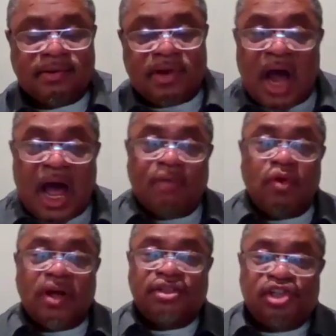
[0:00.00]
So God
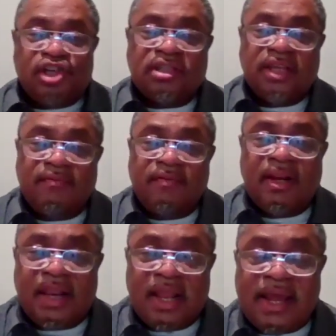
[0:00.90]
wasn't just
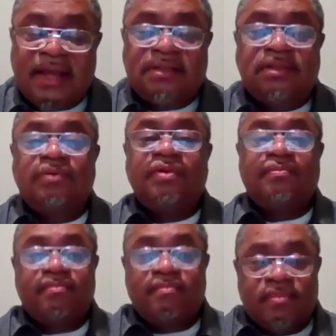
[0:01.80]
giving the land
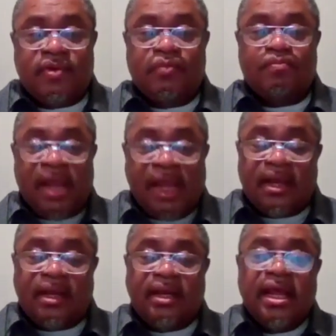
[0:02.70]
to the
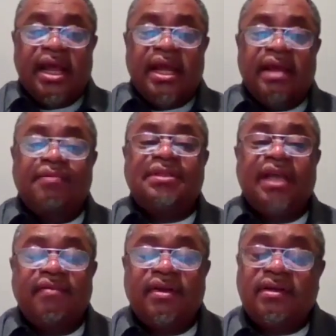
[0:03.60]
men, he was
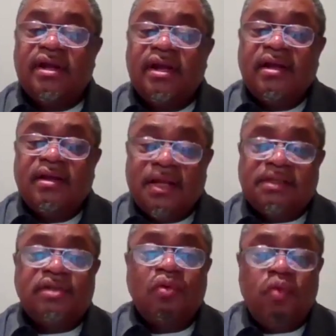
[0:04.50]
giving
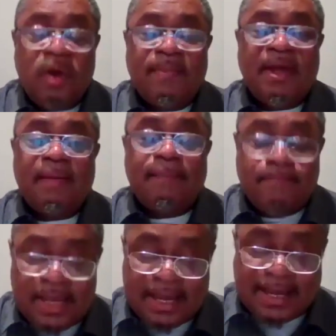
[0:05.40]
it to women,
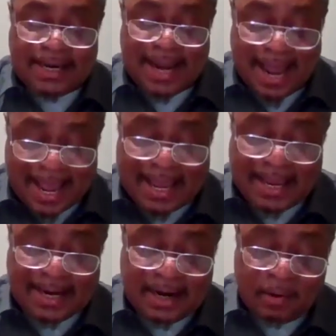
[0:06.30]
men
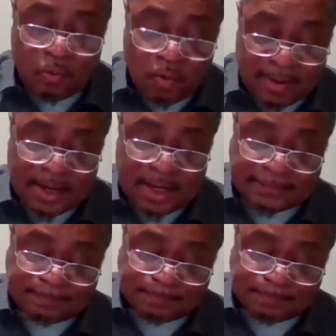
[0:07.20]
and women.